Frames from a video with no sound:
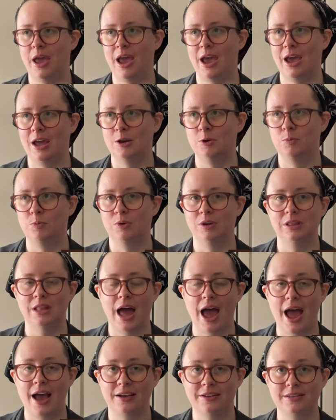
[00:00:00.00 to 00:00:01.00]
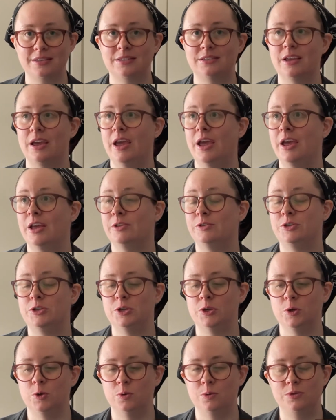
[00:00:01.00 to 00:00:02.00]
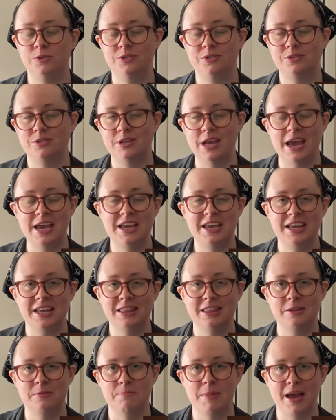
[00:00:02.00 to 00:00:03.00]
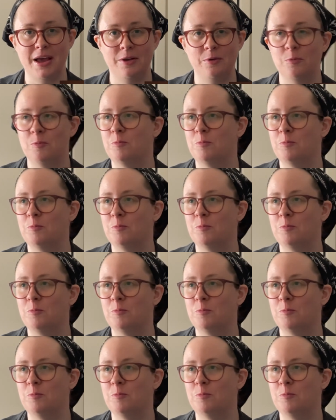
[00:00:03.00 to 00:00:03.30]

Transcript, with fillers: and relax to take in the me-